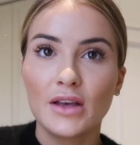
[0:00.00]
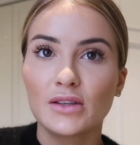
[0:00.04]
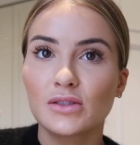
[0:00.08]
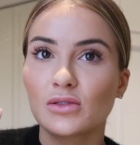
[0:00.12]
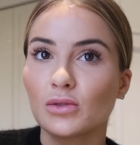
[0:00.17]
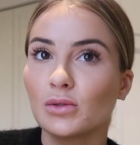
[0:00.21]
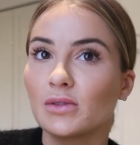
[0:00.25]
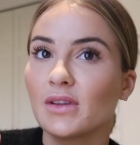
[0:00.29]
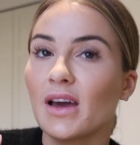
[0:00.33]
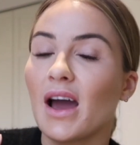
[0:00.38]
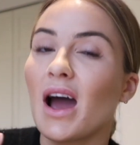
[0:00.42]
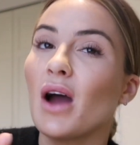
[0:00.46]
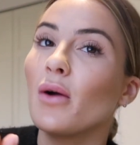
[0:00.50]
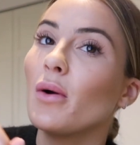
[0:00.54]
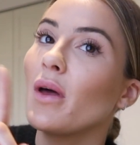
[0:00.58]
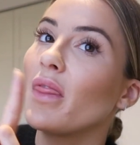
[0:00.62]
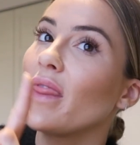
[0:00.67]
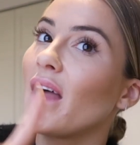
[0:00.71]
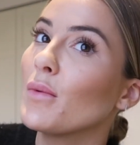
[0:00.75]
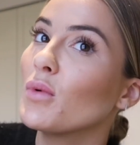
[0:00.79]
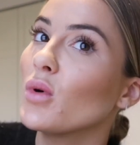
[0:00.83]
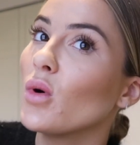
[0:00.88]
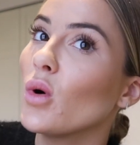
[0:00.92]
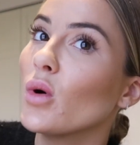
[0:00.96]
sort that out
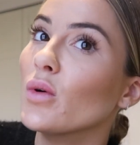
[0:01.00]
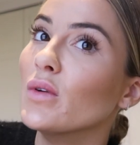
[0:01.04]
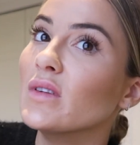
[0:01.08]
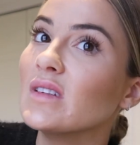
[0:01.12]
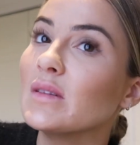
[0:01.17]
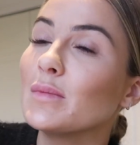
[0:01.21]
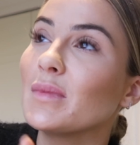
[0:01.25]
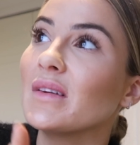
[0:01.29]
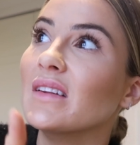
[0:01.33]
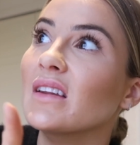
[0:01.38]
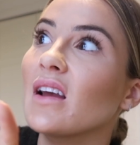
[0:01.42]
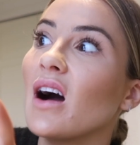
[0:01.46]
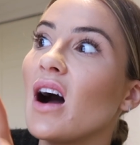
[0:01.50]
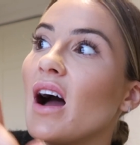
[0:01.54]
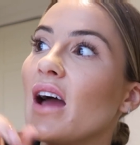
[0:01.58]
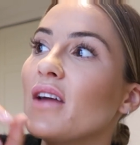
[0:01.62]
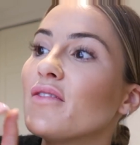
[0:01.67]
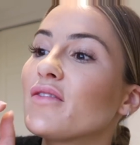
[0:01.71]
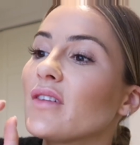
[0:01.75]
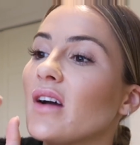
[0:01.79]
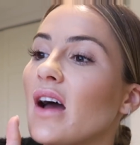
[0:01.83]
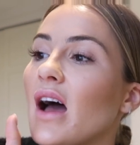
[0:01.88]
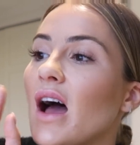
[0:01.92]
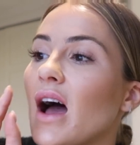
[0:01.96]
and that will already be
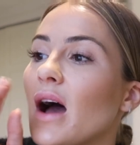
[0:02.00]
live.